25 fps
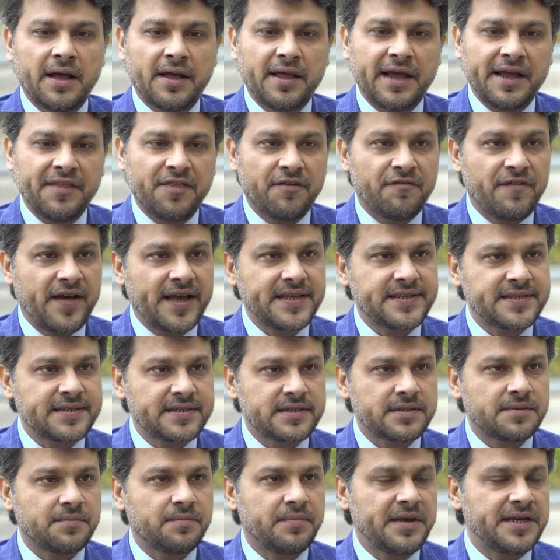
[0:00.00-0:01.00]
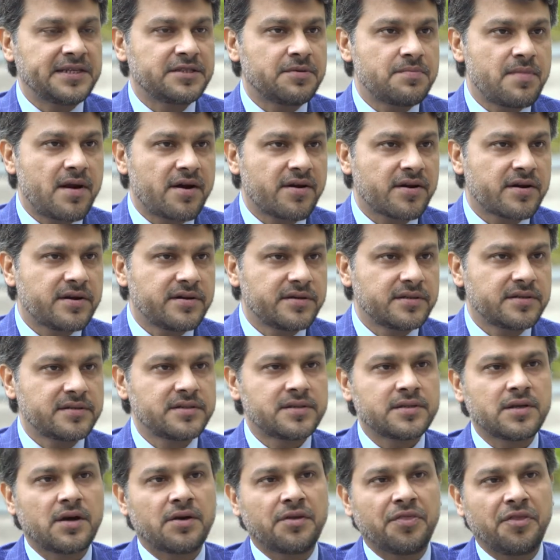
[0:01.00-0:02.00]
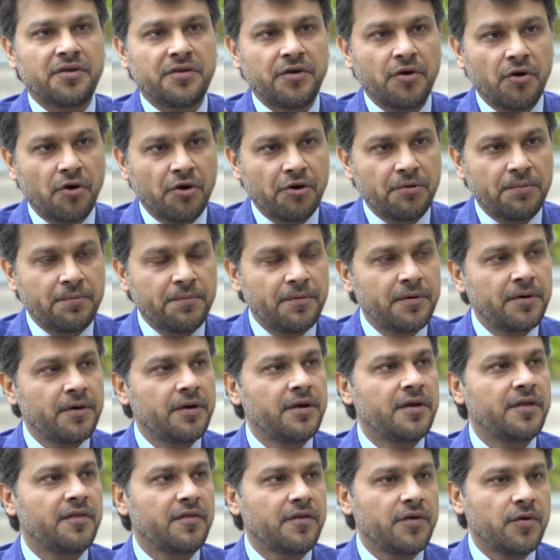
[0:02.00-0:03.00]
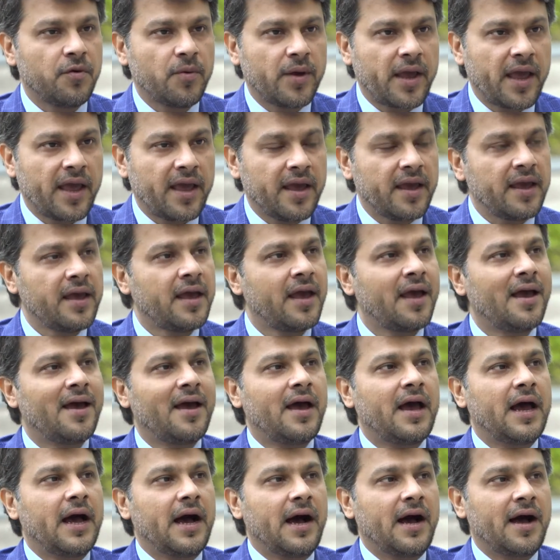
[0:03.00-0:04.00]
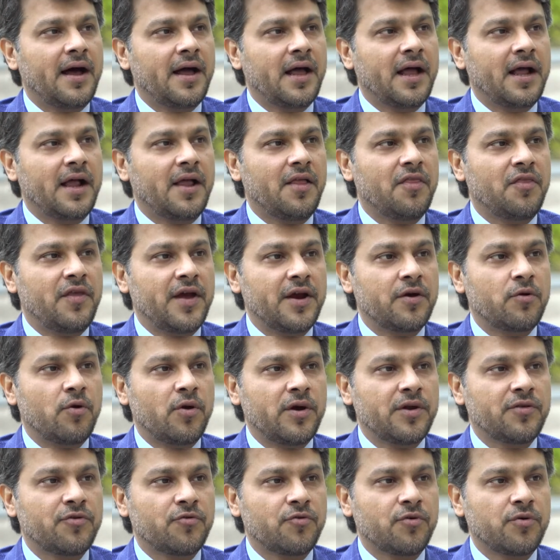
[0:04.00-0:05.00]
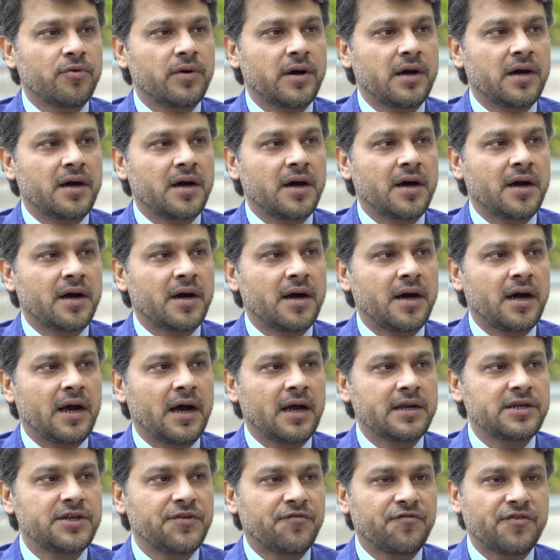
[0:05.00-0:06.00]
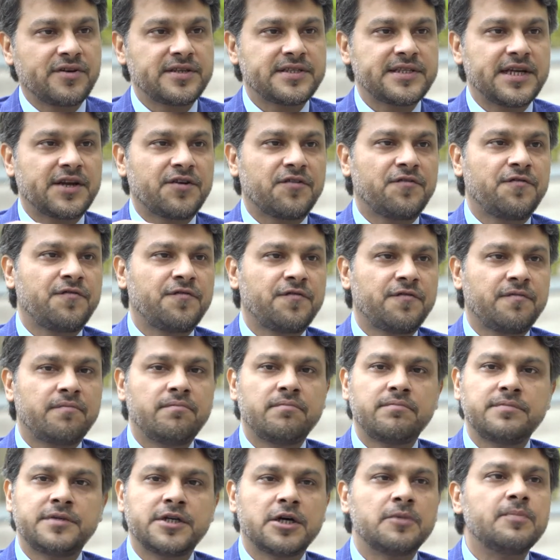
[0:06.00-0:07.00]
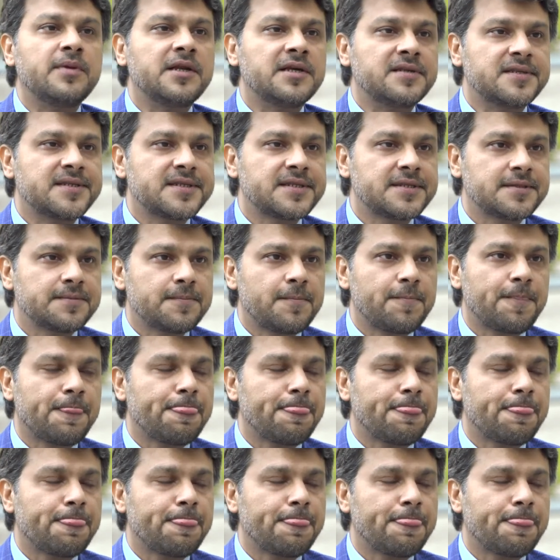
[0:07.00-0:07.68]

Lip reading: In the West, be it Americas or the Europe, the UK, they're going through a different set of turbulence.